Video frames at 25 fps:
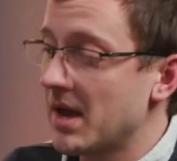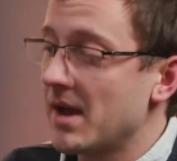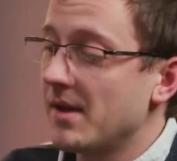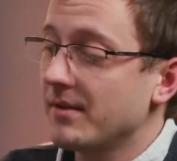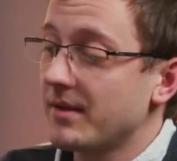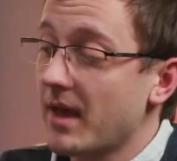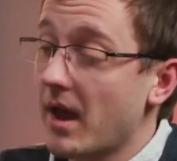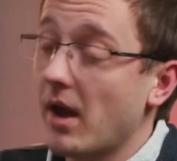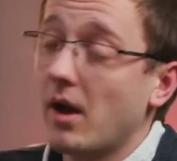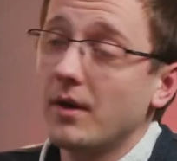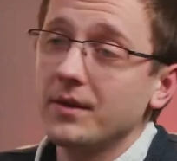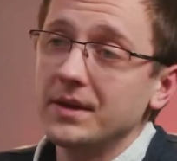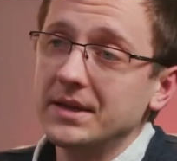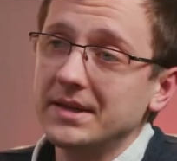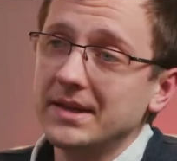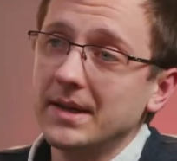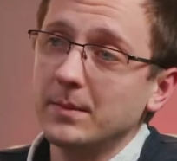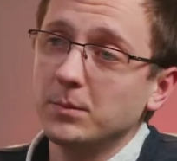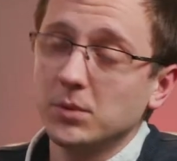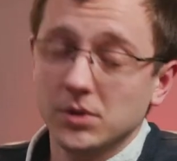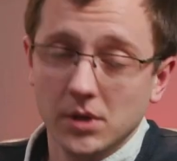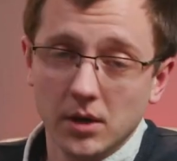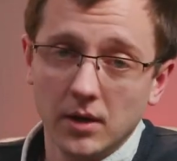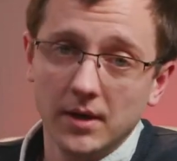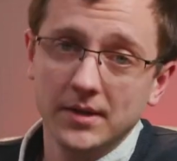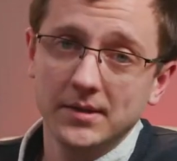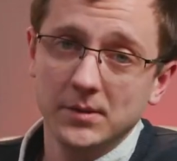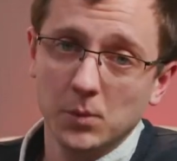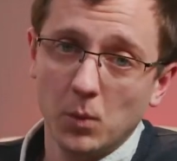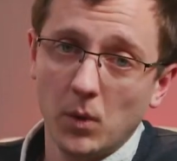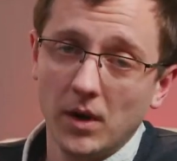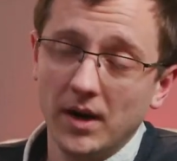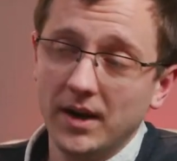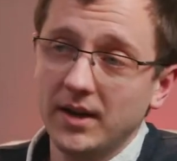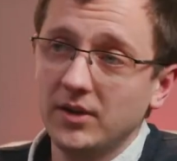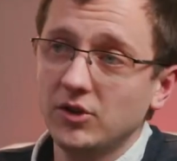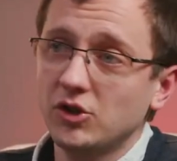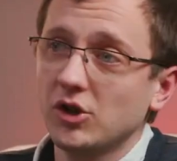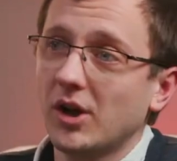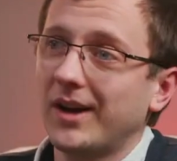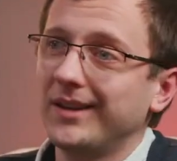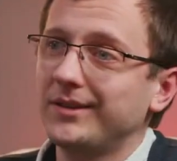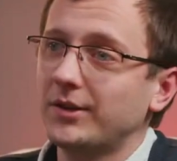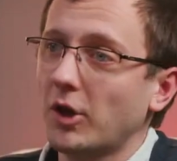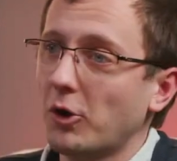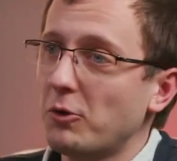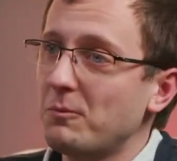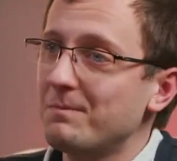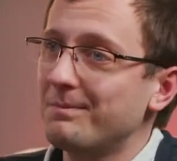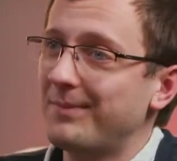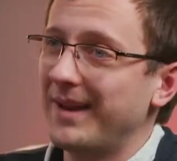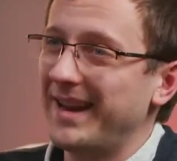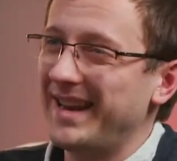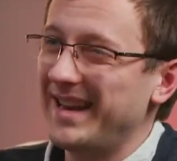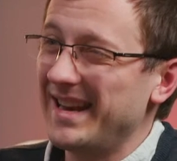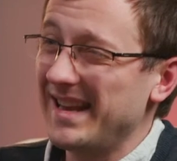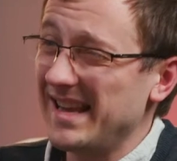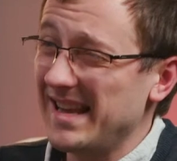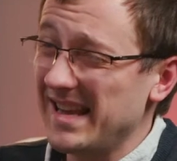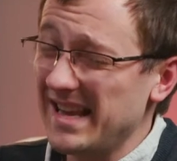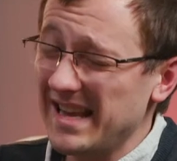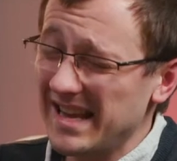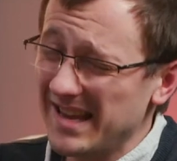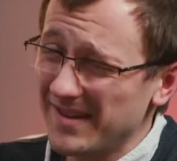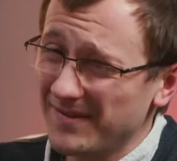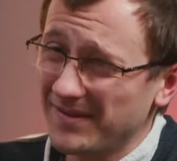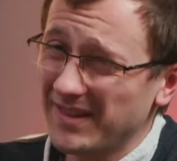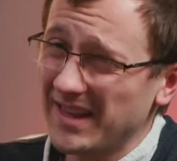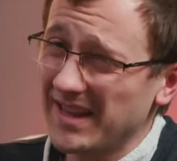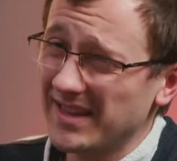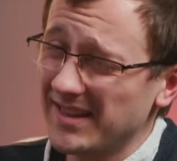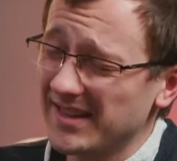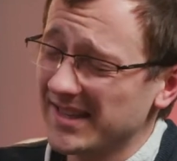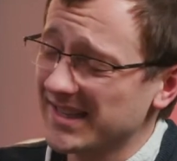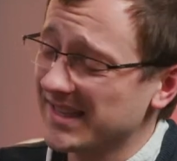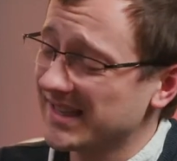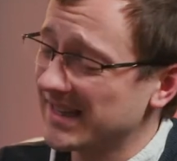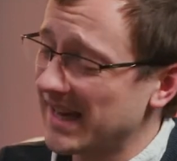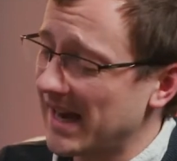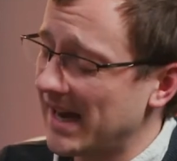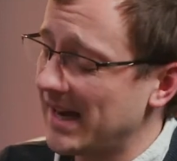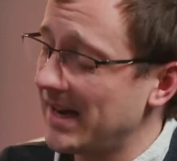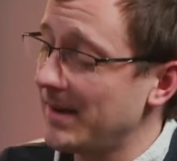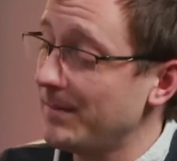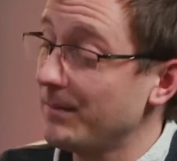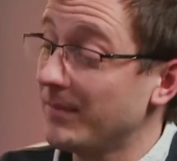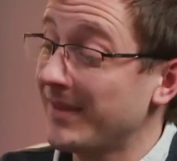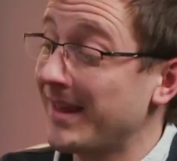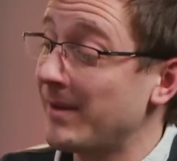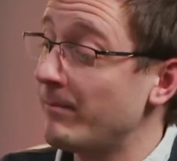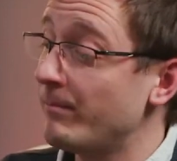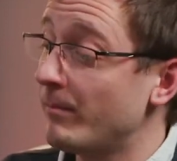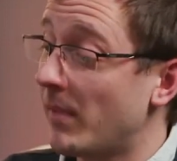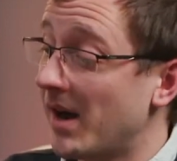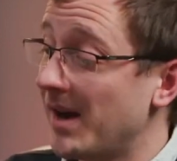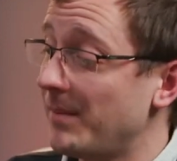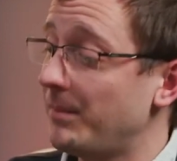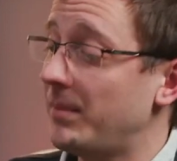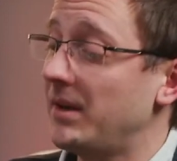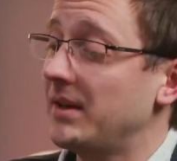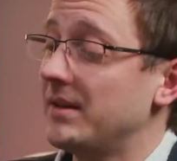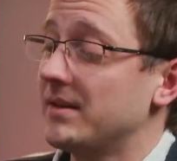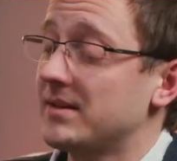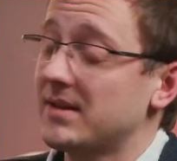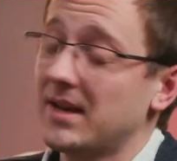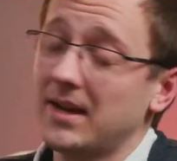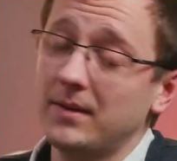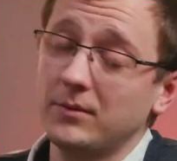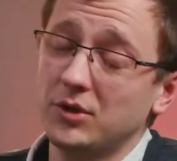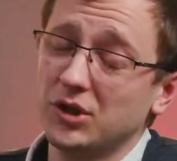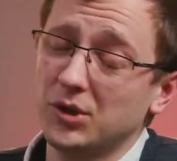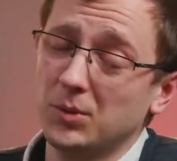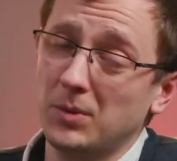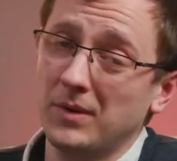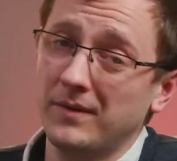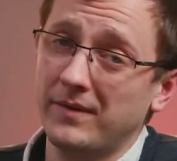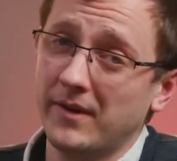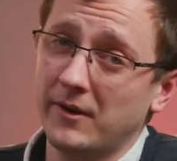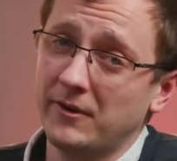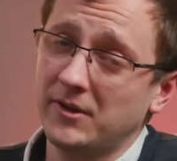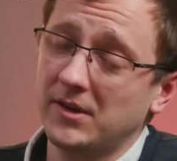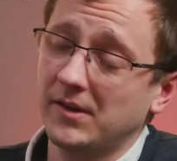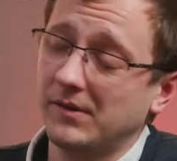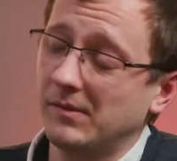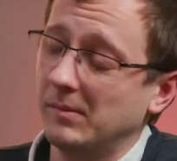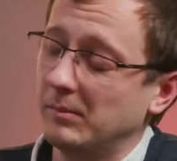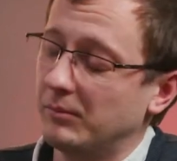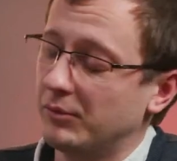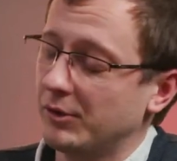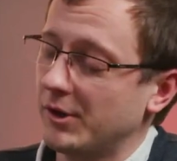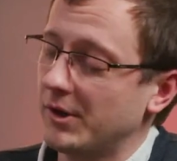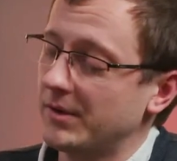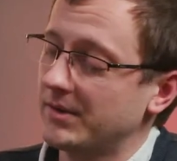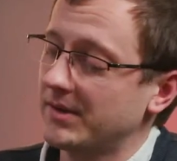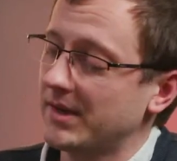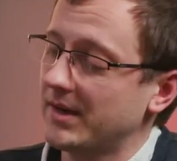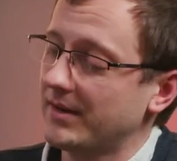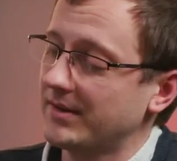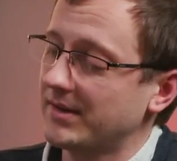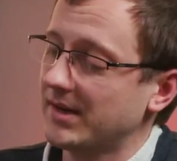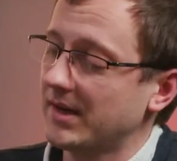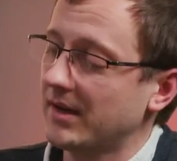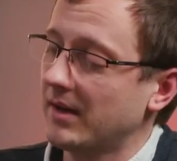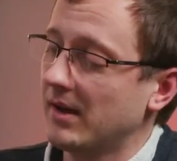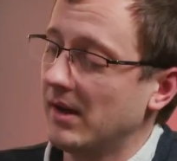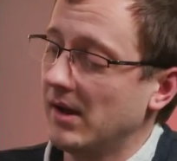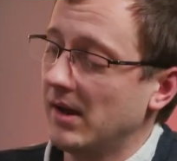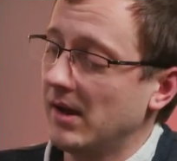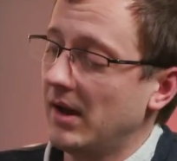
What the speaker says: They are the same size, 1 inch. I don't believe they're the same. They might be the same, just with very different processing.